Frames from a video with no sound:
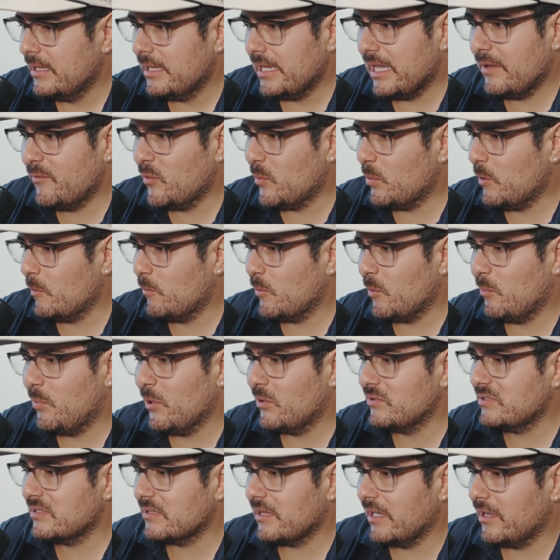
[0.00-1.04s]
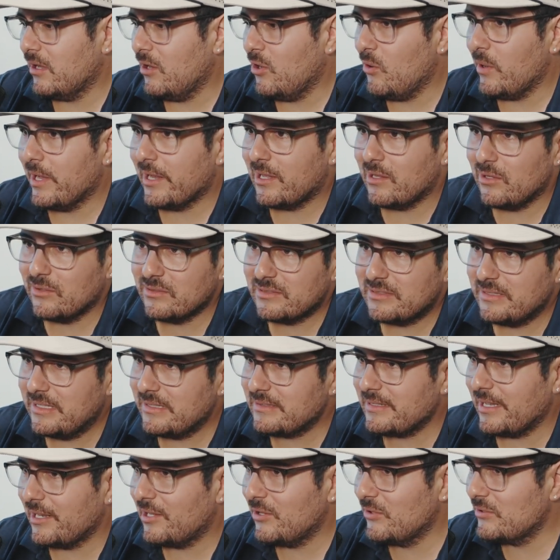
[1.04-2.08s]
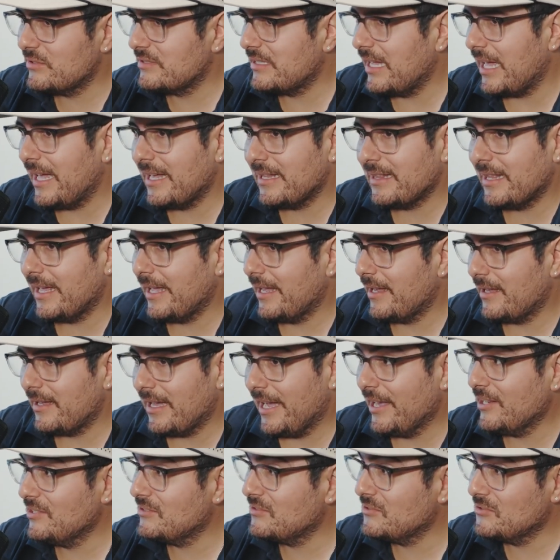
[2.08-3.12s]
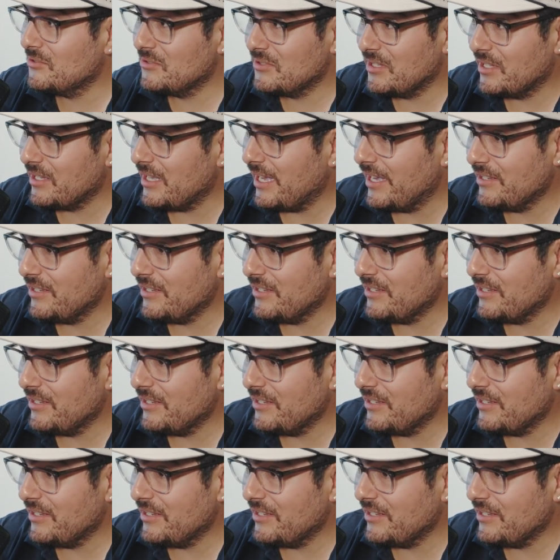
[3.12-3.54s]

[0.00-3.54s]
even people posting like, "Oh, I closed this, I closed that." Like I used to do that.